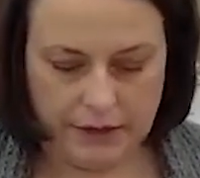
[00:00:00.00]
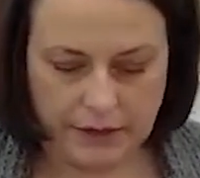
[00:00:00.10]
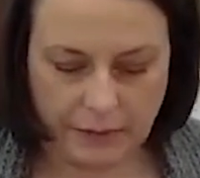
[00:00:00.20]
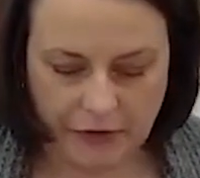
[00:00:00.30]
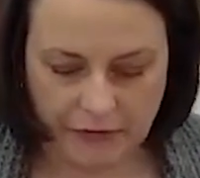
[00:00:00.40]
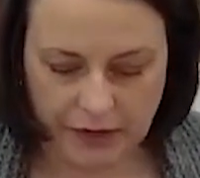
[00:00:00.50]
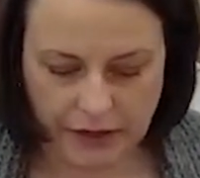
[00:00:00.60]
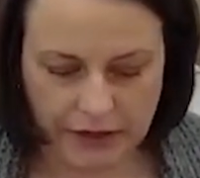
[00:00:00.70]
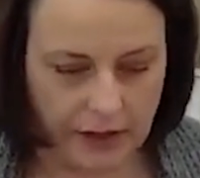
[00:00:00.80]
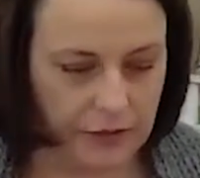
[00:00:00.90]
Some of
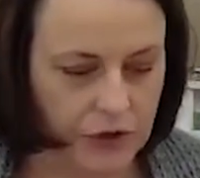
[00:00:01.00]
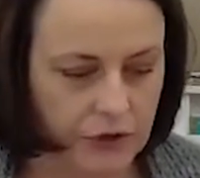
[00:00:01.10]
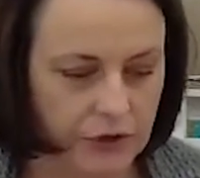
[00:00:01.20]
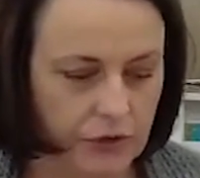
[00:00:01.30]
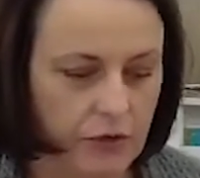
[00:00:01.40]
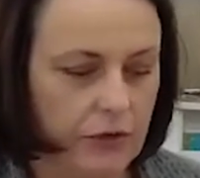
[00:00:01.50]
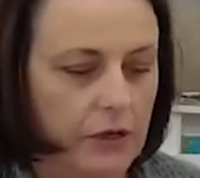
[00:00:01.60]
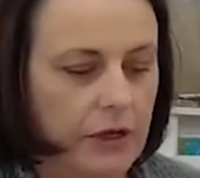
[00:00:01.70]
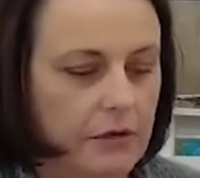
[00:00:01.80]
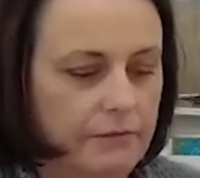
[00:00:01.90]
these I'm sure you
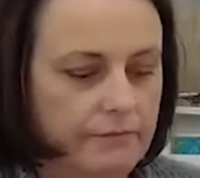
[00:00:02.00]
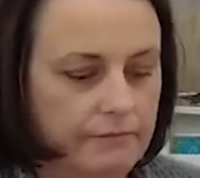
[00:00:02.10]
could.